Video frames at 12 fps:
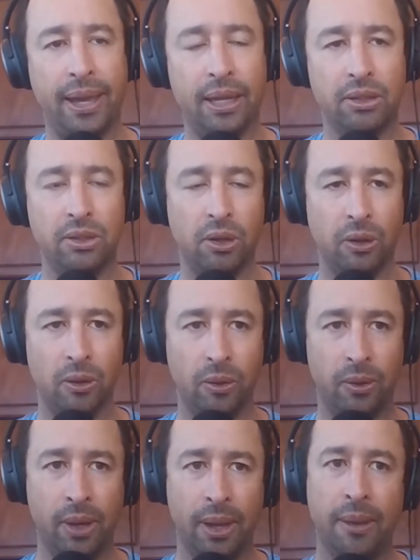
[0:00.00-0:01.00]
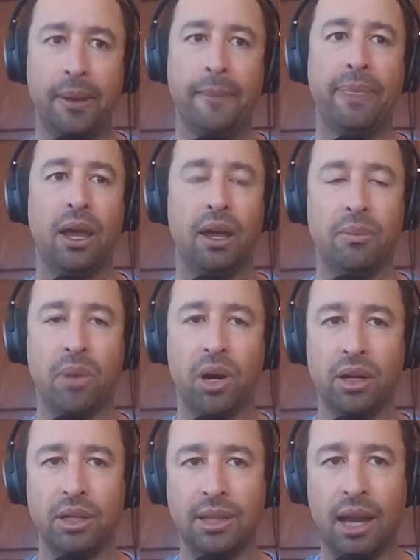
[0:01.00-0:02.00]
And so the, uh, the
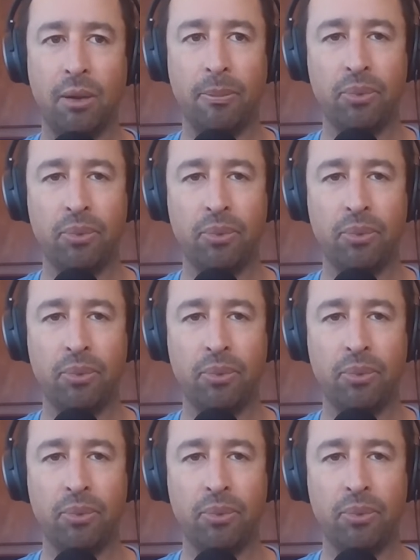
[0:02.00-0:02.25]
market is now